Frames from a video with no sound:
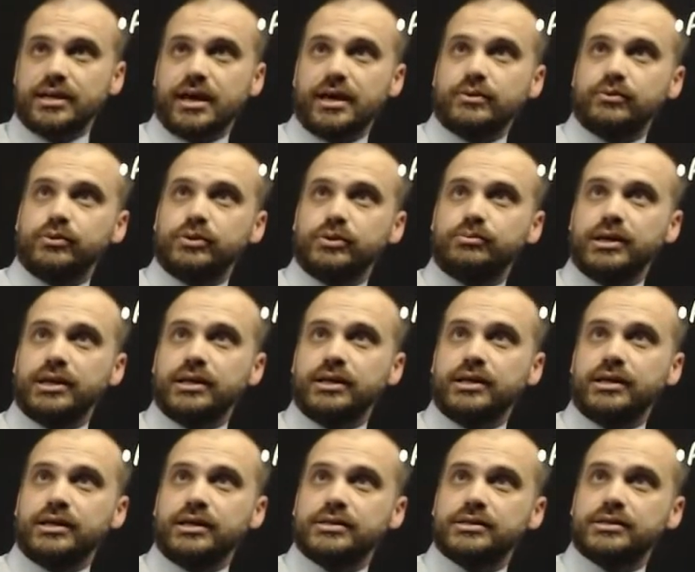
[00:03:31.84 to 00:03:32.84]
that would
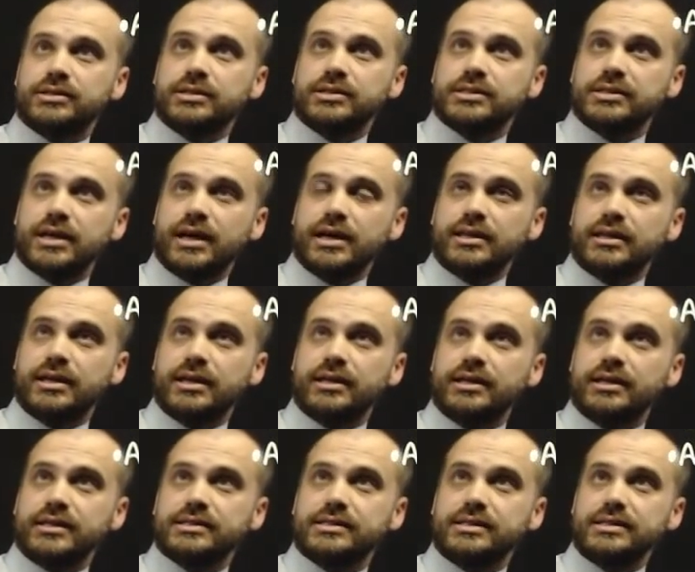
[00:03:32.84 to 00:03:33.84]
be to say that
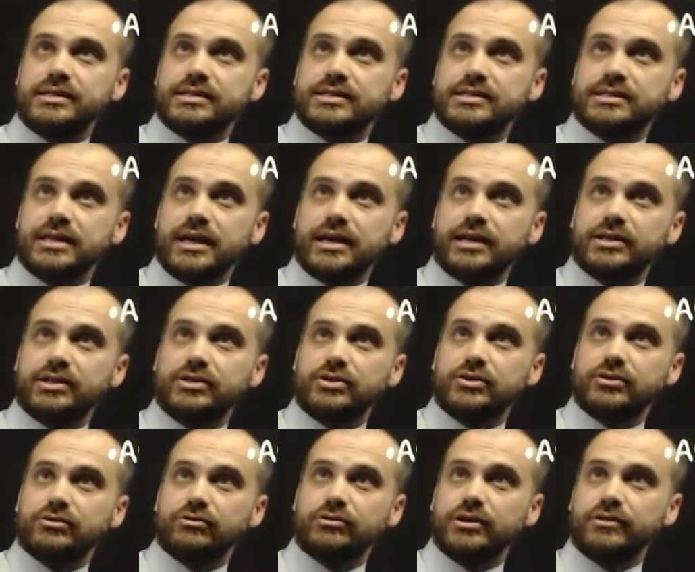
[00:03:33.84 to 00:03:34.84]
it's the
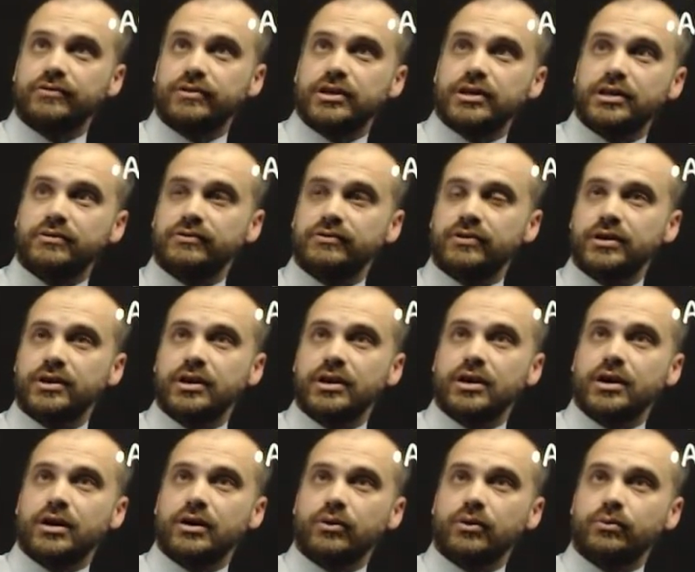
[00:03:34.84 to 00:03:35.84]
second derivative
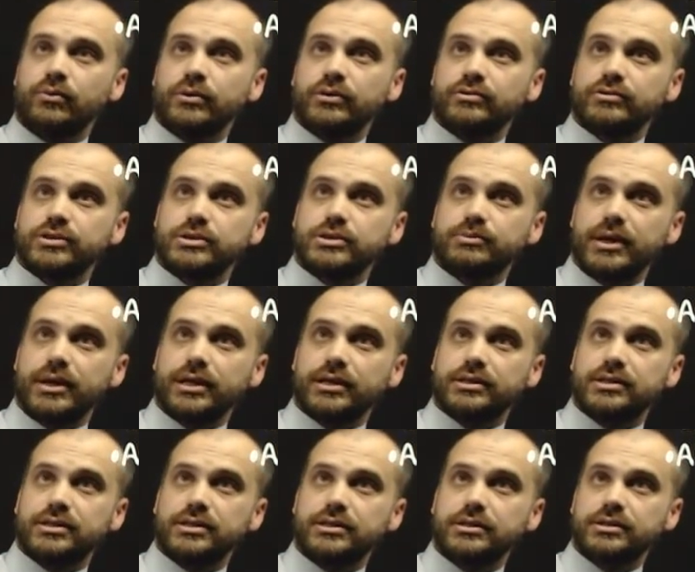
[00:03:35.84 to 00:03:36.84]
with
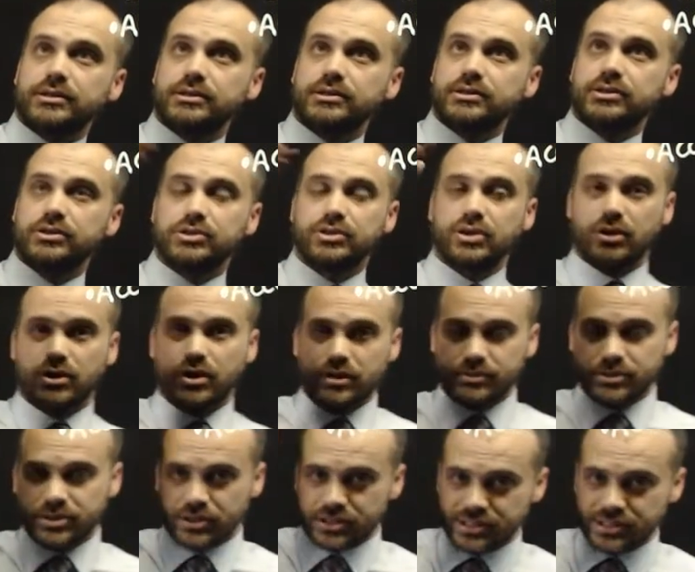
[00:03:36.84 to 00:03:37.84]
respect to time.
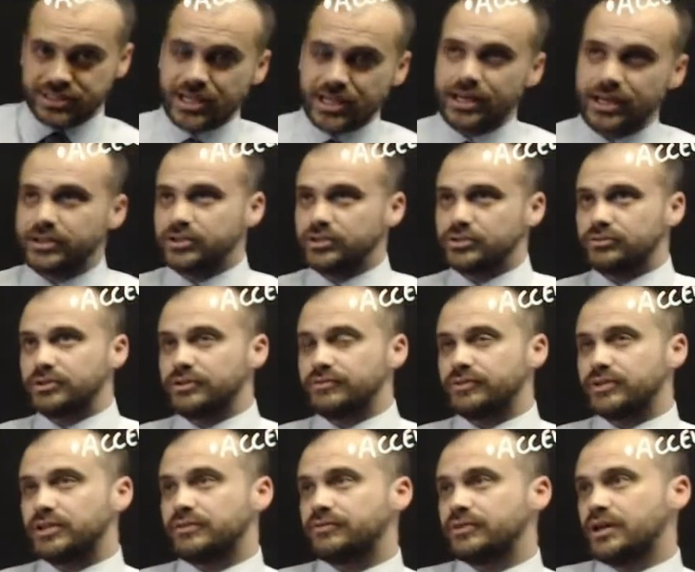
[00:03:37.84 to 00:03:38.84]
So the second
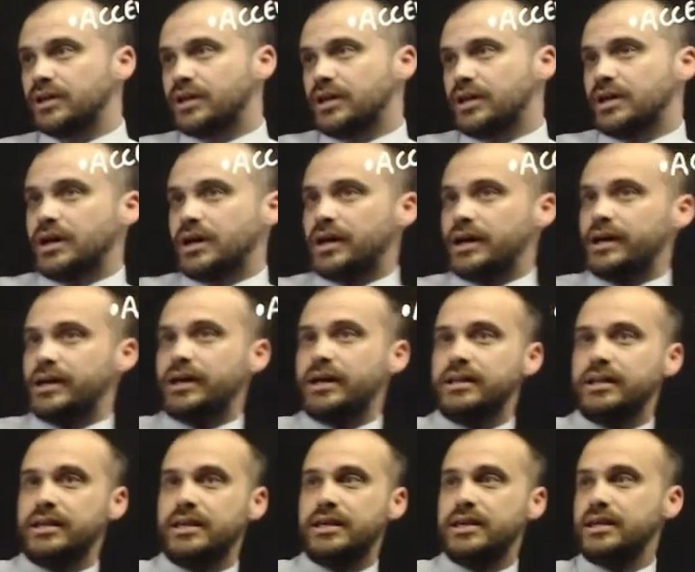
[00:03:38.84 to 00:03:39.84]
derivative.
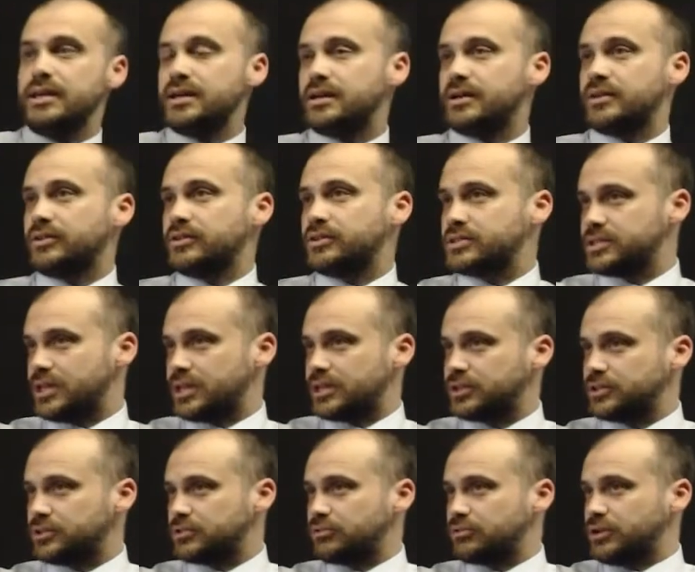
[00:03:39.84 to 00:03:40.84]
And here the
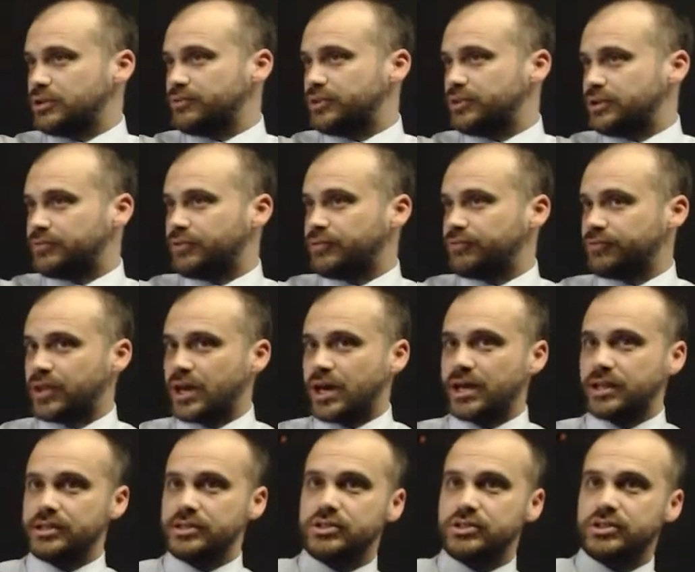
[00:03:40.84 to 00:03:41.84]
second derivative of
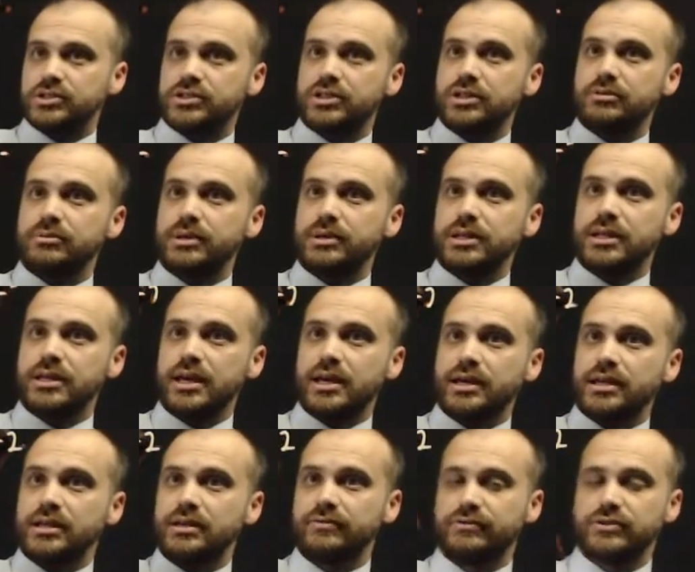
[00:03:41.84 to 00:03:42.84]
that is just going to be
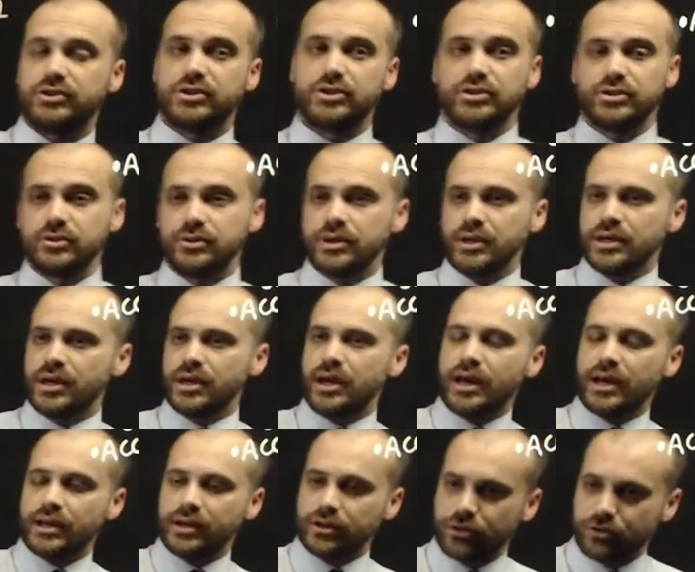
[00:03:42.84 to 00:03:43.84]
negative 2.
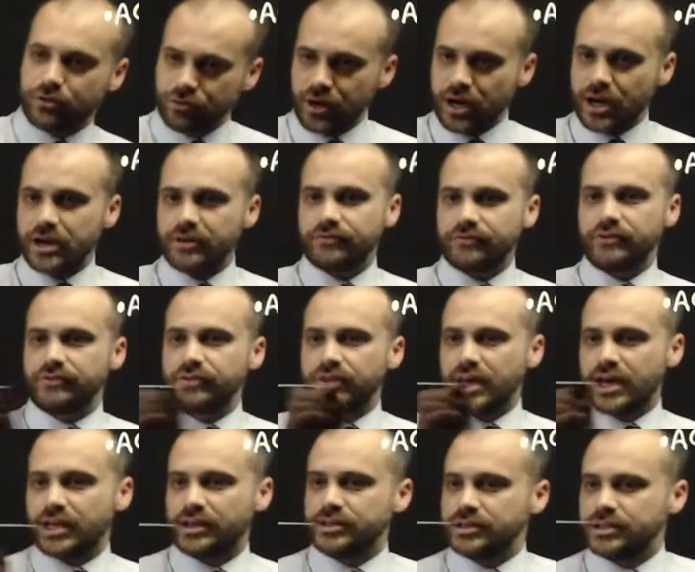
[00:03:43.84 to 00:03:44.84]
And a graph of
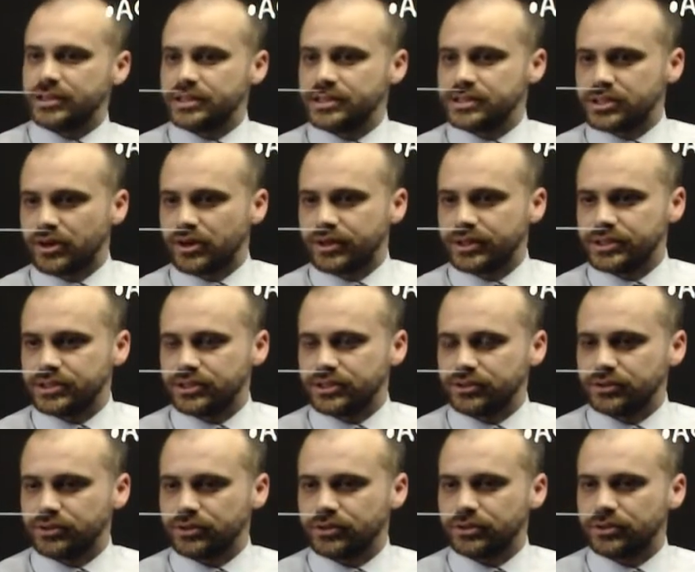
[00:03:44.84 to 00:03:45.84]
that is going to
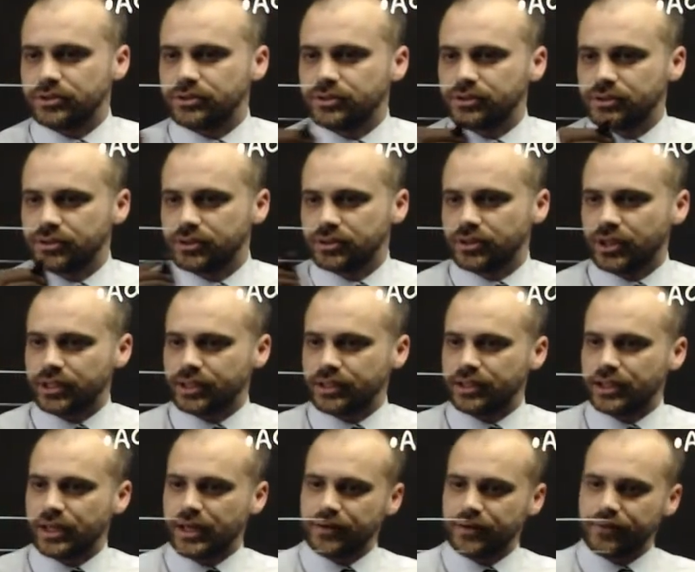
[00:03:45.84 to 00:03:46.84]
look like
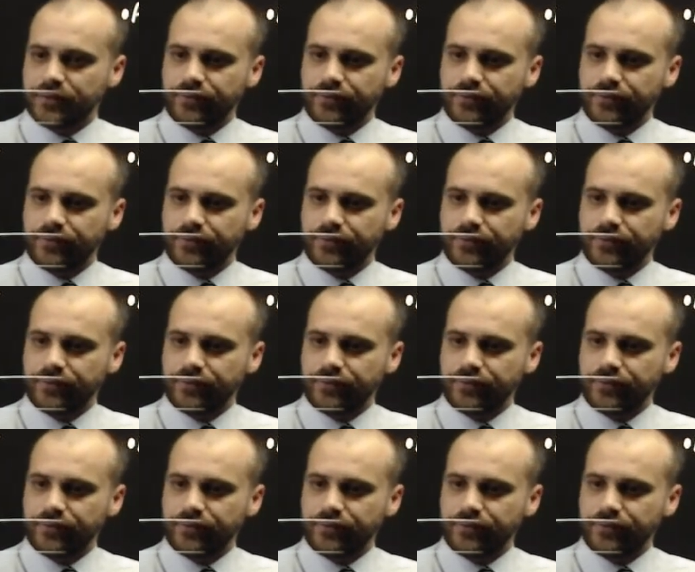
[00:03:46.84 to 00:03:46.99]
that.